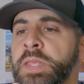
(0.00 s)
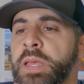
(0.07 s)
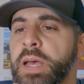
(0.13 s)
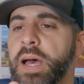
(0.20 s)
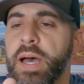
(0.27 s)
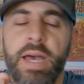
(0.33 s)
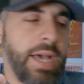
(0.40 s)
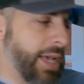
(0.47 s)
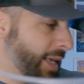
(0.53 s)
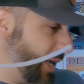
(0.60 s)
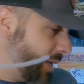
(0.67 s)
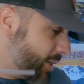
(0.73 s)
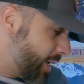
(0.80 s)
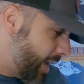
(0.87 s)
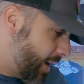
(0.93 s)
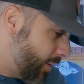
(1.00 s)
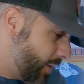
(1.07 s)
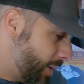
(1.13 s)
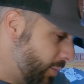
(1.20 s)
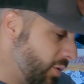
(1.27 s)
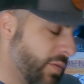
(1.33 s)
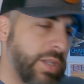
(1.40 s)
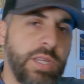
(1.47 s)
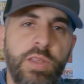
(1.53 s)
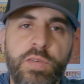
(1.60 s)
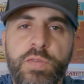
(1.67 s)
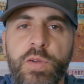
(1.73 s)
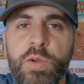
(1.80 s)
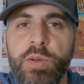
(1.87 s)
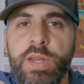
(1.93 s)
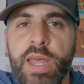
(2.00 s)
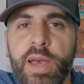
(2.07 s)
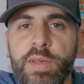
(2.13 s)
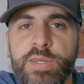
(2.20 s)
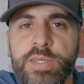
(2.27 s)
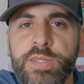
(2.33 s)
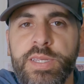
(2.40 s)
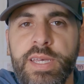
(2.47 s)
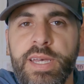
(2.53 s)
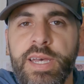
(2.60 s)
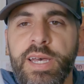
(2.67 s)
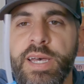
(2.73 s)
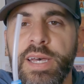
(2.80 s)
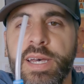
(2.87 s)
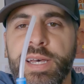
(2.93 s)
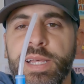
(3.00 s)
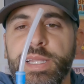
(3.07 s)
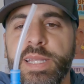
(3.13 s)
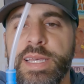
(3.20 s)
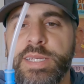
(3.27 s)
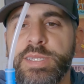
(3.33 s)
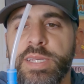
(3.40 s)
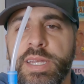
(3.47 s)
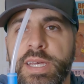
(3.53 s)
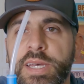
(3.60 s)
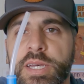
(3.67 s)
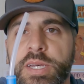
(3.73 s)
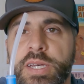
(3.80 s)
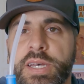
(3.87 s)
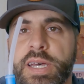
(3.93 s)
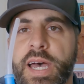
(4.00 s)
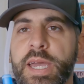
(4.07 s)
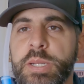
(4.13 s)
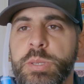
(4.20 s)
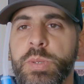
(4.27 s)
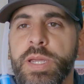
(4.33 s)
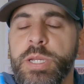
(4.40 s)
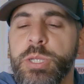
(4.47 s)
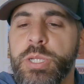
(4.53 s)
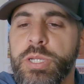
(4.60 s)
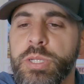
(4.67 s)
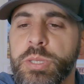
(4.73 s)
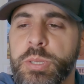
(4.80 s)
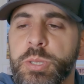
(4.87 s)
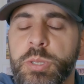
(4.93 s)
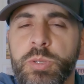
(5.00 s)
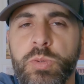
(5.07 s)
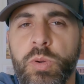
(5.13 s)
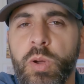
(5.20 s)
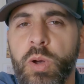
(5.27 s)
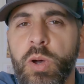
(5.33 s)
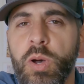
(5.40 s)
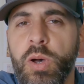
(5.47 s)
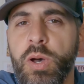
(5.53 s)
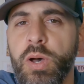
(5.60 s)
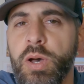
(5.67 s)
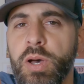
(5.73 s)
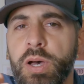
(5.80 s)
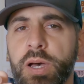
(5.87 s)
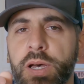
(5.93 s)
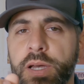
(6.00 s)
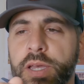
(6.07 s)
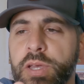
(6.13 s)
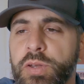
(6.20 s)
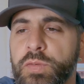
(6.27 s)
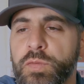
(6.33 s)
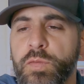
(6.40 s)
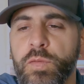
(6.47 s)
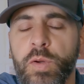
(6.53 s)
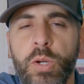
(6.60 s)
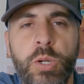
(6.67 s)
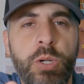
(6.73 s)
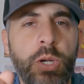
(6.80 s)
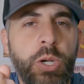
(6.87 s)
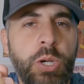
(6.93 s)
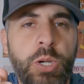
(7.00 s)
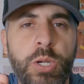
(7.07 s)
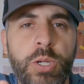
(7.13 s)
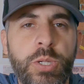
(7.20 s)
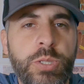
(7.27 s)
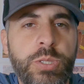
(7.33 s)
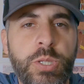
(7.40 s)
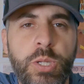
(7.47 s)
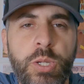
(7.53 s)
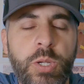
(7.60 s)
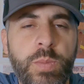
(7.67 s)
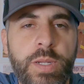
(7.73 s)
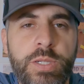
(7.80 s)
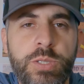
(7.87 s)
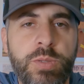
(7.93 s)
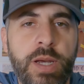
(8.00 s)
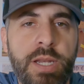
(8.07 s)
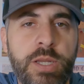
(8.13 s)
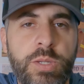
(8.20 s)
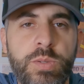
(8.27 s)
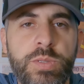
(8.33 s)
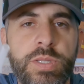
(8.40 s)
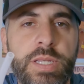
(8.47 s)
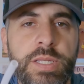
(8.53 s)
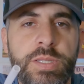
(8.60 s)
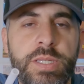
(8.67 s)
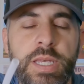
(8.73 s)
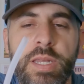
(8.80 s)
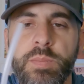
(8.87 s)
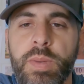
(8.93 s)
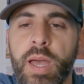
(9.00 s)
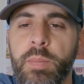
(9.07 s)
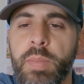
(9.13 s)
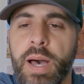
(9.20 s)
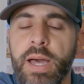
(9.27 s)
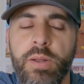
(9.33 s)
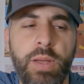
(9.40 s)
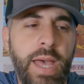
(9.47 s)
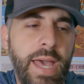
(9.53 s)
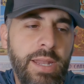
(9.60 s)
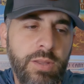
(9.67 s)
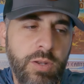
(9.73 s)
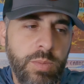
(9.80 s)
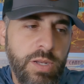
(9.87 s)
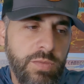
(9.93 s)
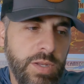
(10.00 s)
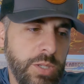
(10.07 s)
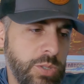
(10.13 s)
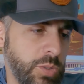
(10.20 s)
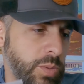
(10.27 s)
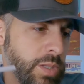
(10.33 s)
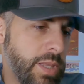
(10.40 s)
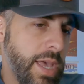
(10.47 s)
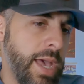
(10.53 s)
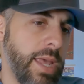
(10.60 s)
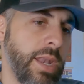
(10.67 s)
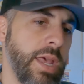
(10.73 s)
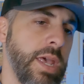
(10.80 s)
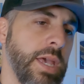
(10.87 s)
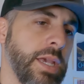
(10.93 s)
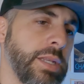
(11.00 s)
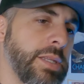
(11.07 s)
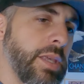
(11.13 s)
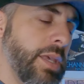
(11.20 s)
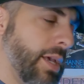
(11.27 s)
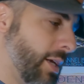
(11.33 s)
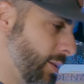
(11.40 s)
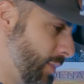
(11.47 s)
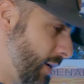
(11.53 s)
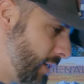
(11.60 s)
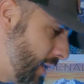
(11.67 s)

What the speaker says: I guess kind of we can move into the food now. This is a Elixida hydration straw converter tube. I just tried to use this in my bottle. Had a little bit of an issue with that. I can tell you guys about